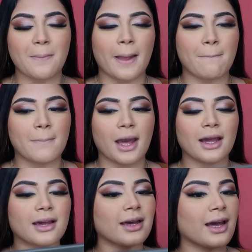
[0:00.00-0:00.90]
and
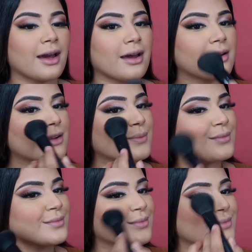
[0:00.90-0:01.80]

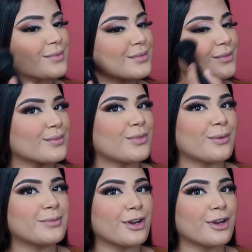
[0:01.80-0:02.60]
pop that on as well.